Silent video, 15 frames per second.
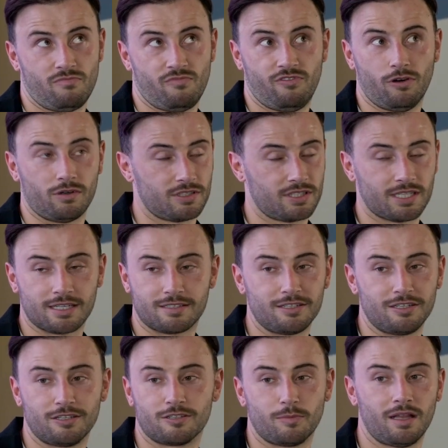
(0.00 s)
for 16
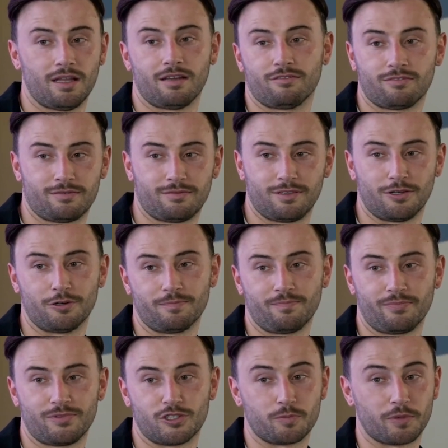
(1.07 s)
years of my life, you know,
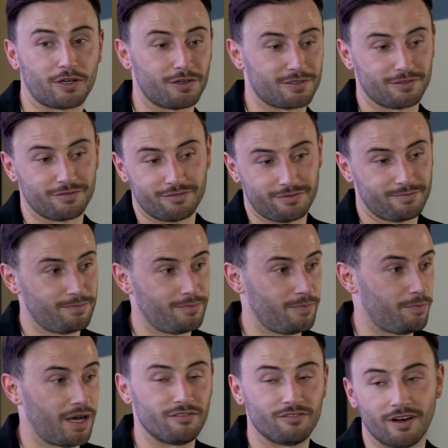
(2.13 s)
just because of
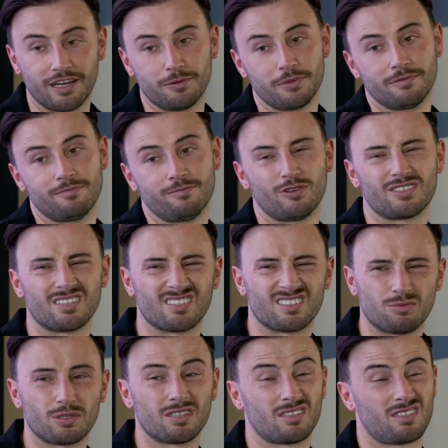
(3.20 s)
my environment, which
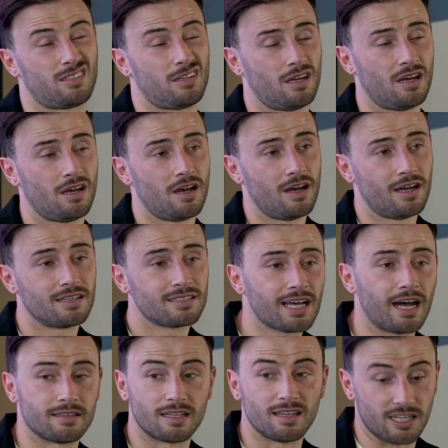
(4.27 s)
is
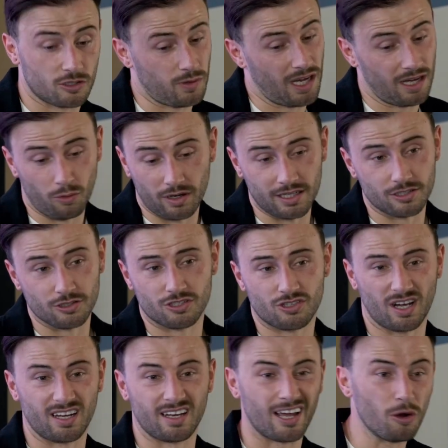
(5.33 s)
sad. And that's why I want to just
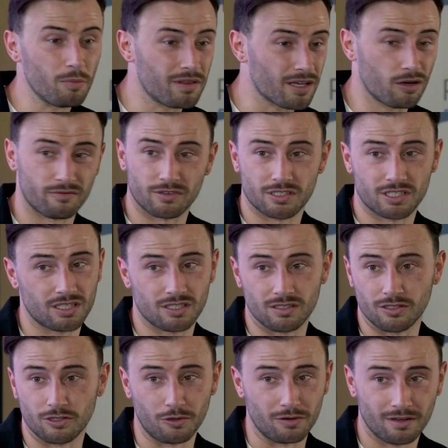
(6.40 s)
try and help the conversation,
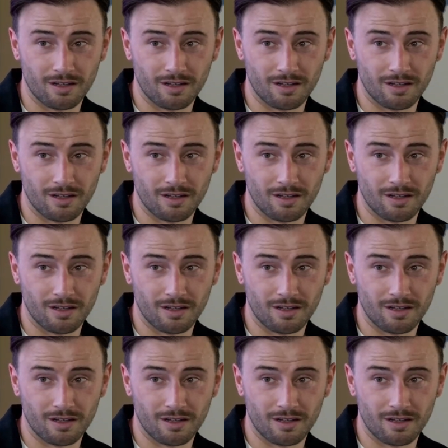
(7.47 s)
you know.